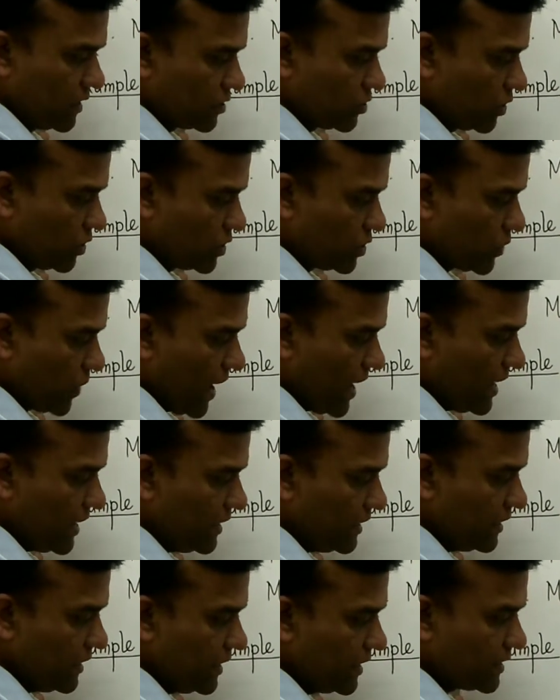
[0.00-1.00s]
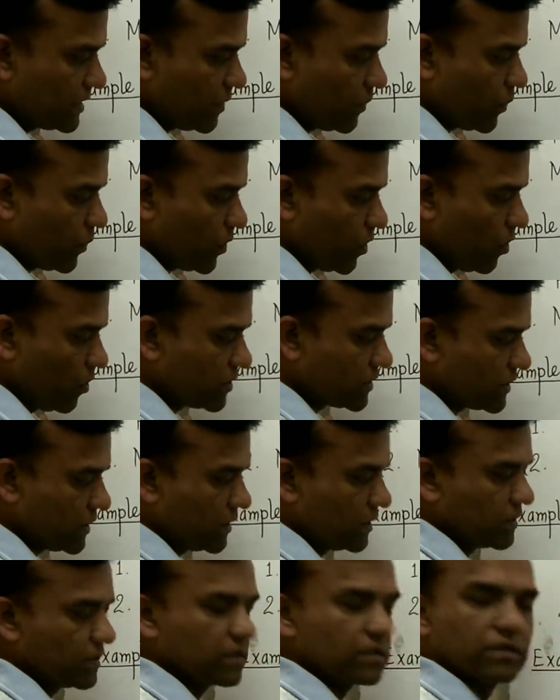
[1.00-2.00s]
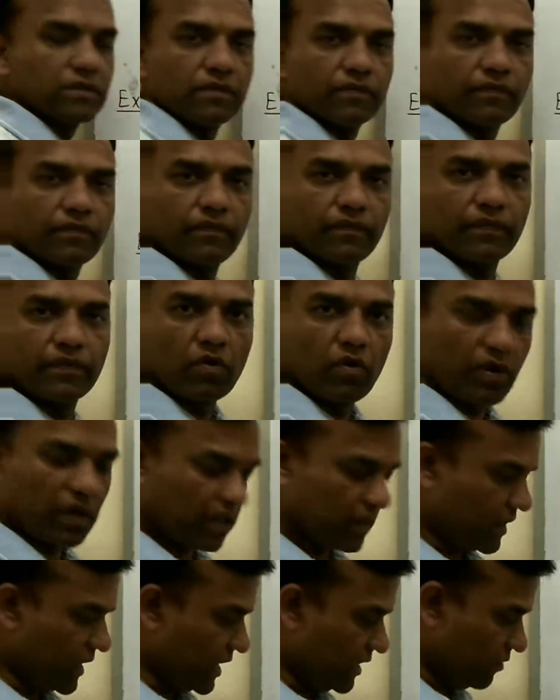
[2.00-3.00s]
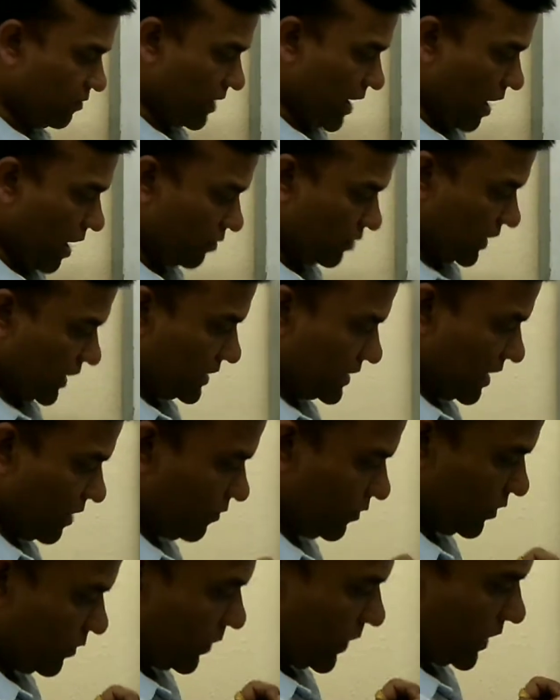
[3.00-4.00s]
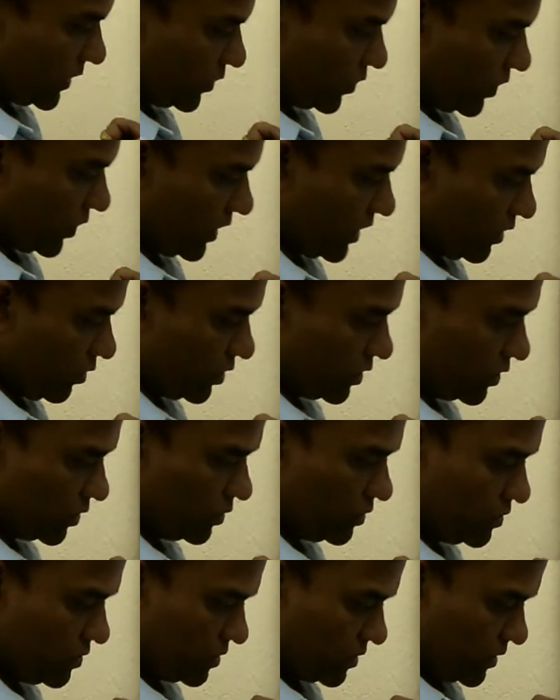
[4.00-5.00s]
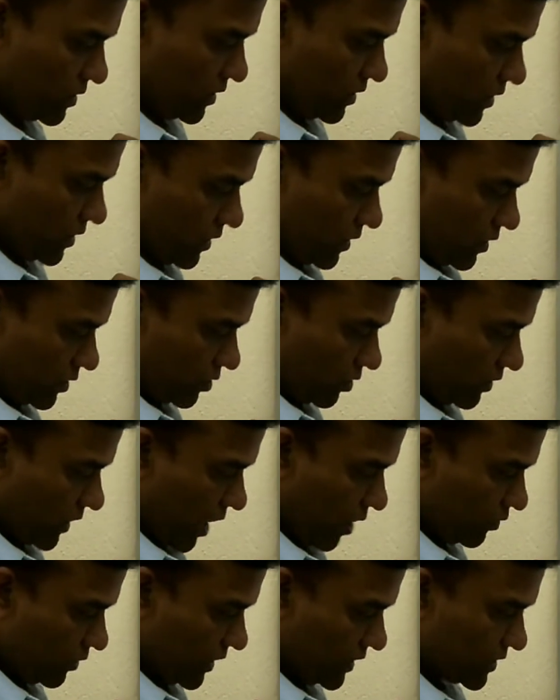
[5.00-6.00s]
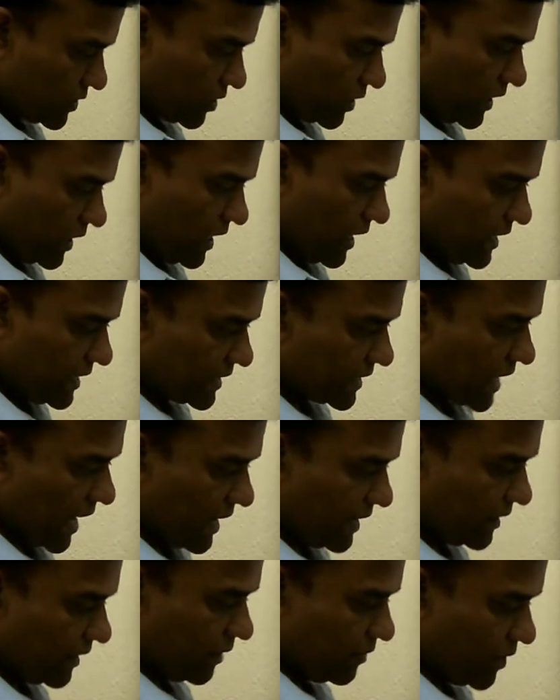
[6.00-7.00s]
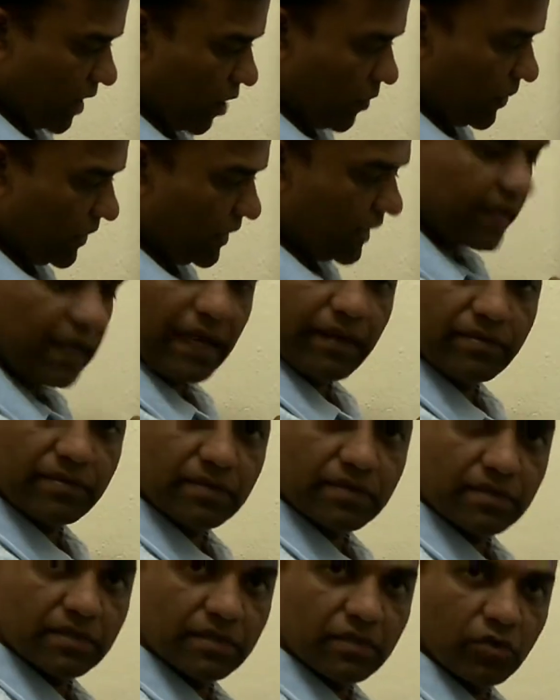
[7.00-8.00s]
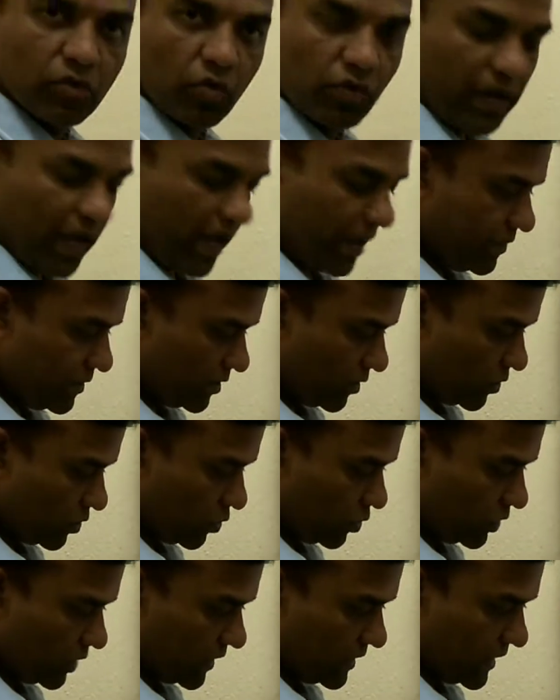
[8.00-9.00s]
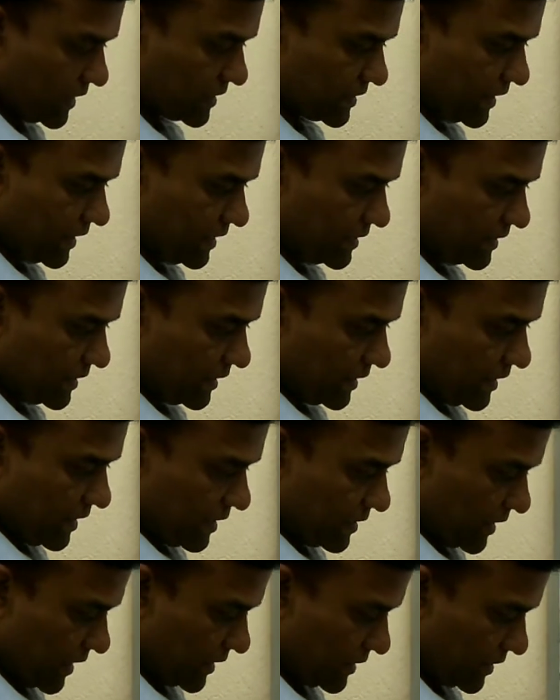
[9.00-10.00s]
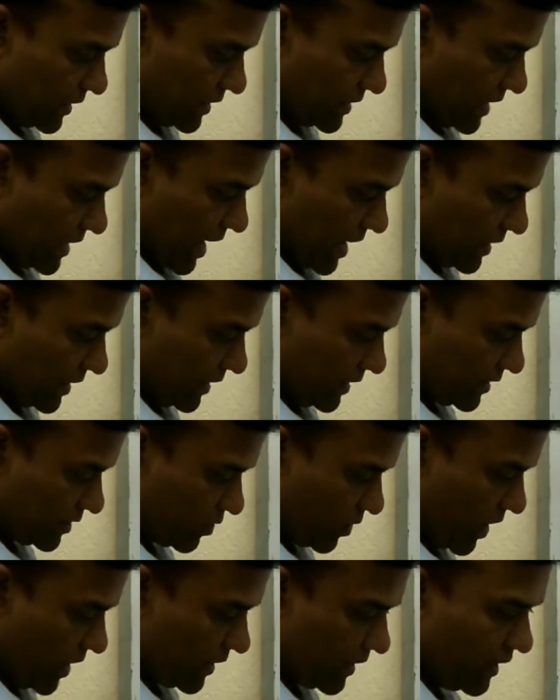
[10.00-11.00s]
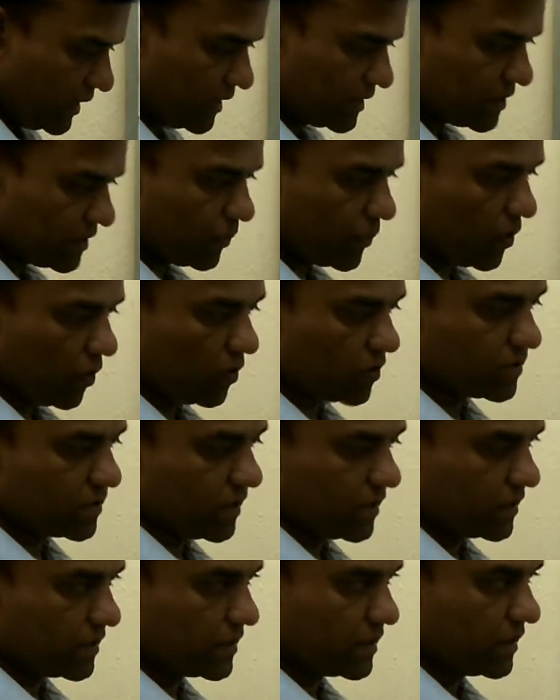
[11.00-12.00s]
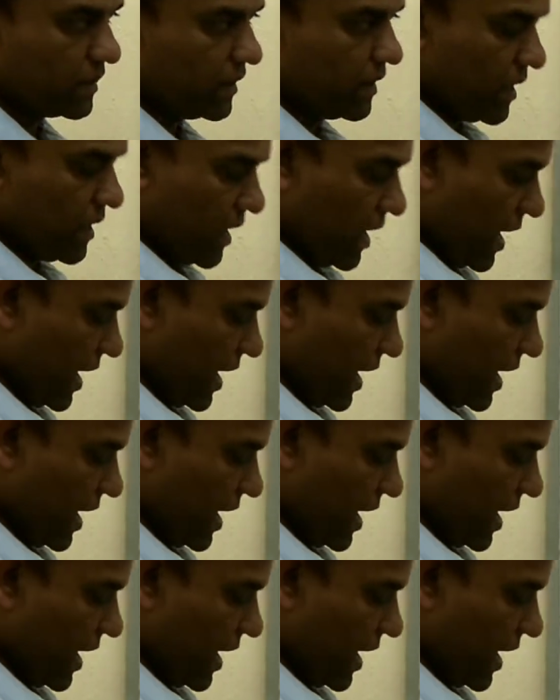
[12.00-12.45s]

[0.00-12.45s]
So 12 is a pure surds. Okay, then we have the example for 3 root 2. So now this 3 inside comes how many times? 2 times, so 2 3 is 6, 6 3 is 18. So 18 is a pure surds.